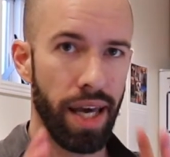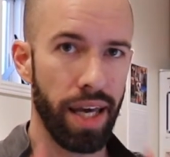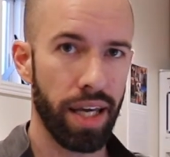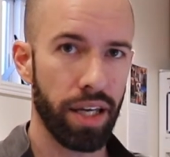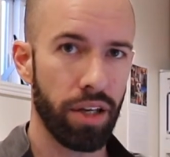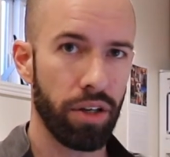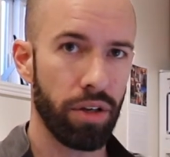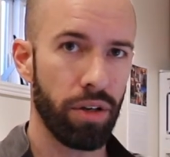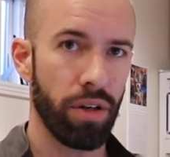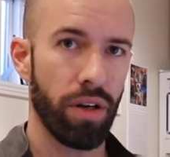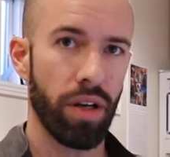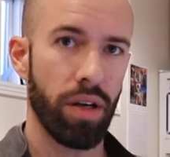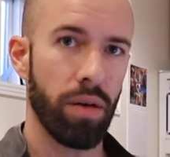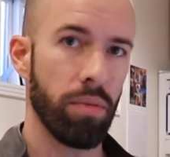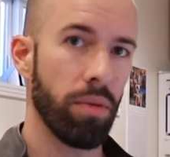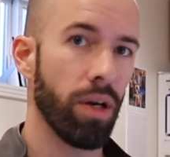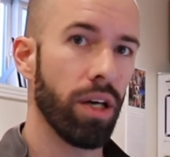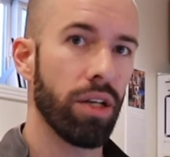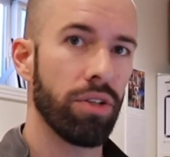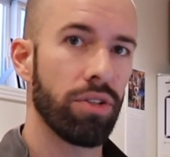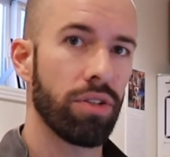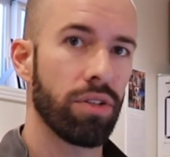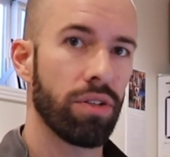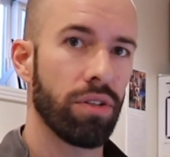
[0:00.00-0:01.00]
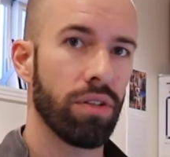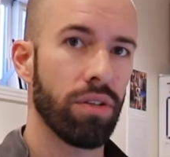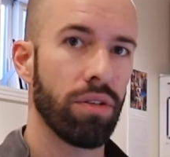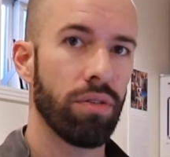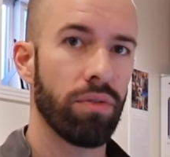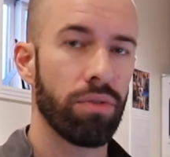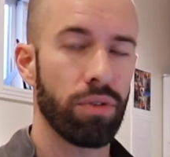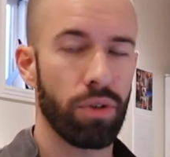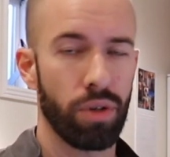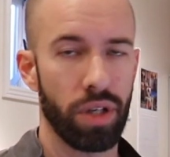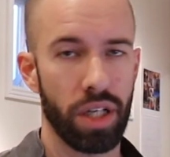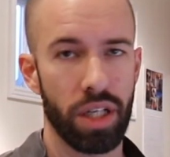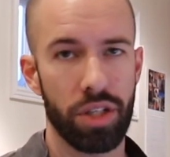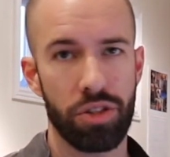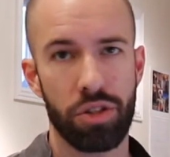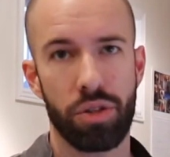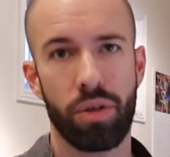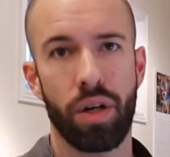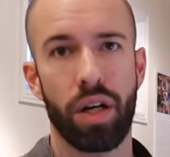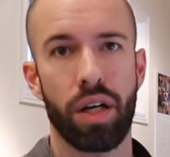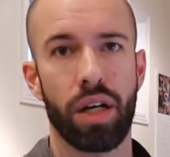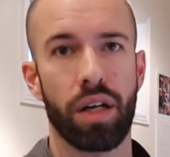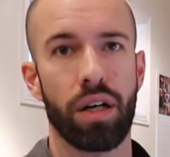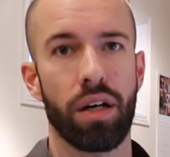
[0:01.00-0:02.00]
anchor image for each
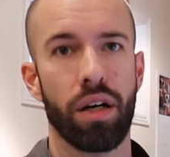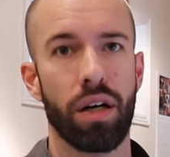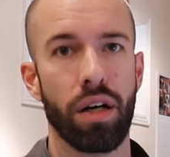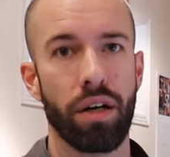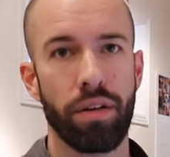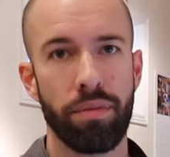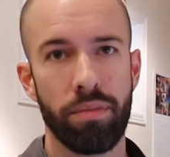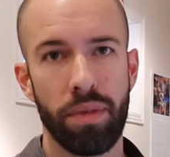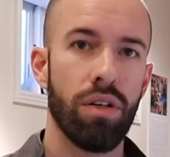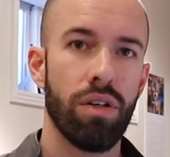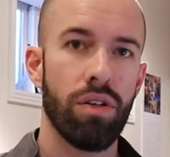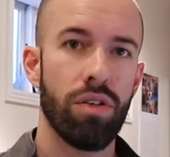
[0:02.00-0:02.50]
credit card.